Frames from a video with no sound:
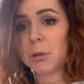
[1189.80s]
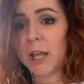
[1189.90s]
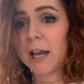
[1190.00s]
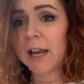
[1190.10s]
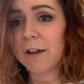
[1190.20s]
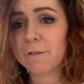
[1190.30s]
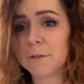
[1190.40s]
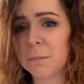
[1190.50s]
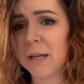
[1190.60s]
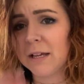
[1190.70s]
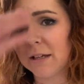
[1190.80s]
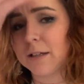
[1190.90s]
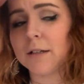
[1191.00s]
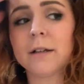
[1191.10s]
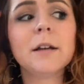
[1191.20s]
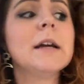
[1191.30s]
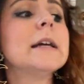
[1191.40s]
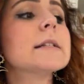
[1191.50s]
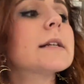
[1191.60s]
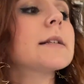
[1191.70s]
He left me.
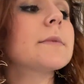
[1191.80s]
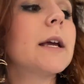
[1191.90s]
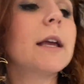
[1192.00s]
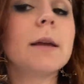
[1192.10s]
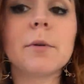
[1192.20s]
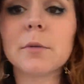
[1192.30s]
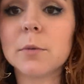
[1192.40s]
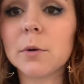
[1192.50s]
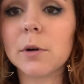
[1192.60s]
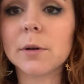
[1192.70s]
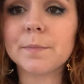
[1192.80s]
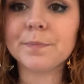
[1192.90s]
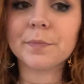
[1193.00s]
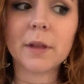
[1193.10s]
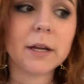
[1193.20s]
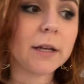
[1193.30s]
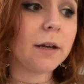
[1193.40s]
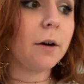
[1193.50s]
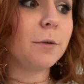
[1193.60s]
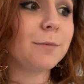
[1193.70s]
It's because I'm taking him on a walk.
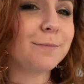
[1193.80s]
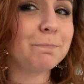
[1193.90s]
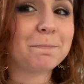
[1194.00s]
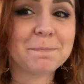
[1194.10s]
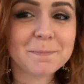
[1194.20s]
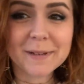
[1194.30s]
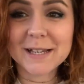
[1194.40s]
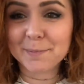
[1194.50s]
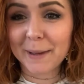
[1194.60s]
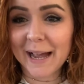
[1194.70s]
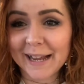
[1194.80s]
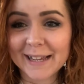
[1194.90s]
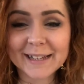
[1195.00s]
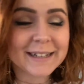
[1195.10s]
Oh, he's back.